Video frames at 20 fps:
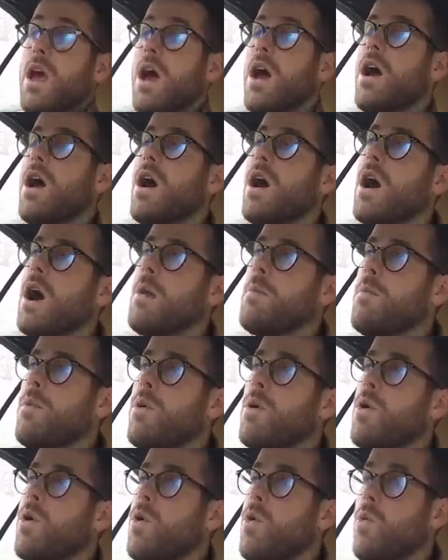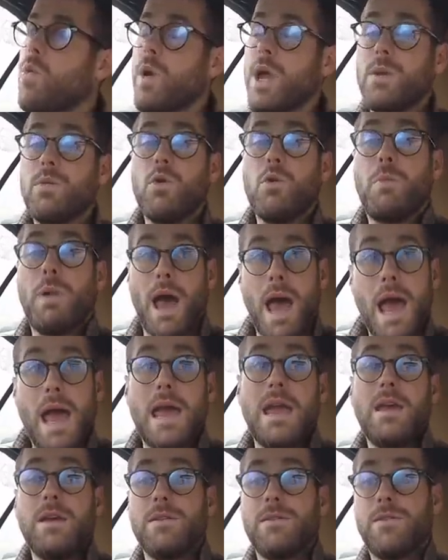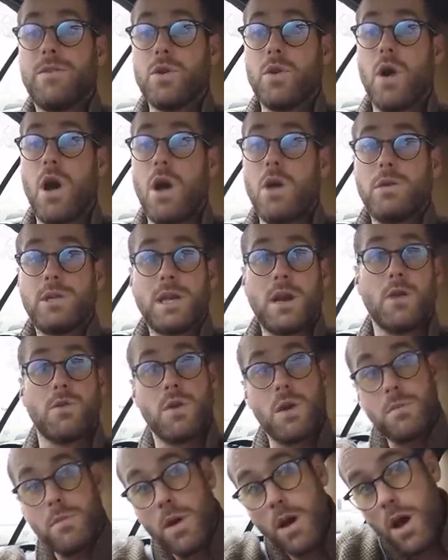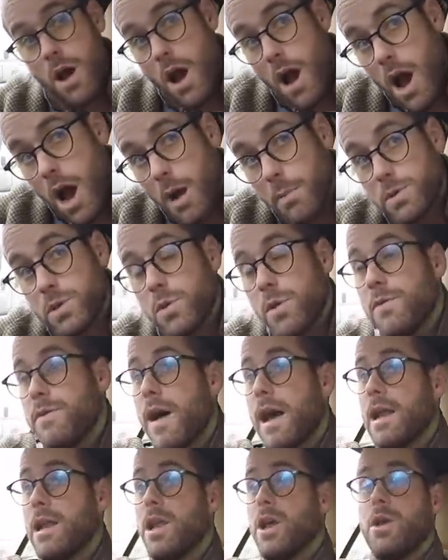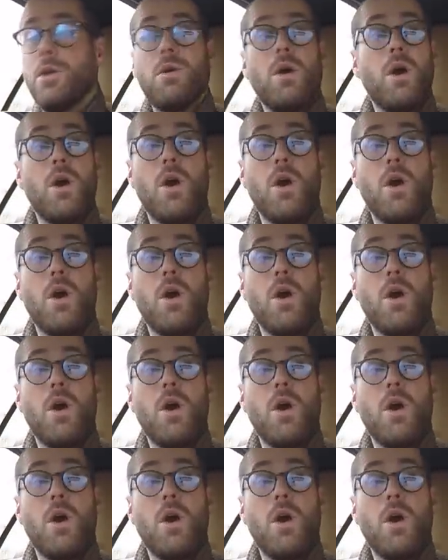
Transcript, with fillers: Um, we will pay for your hotel room up to a value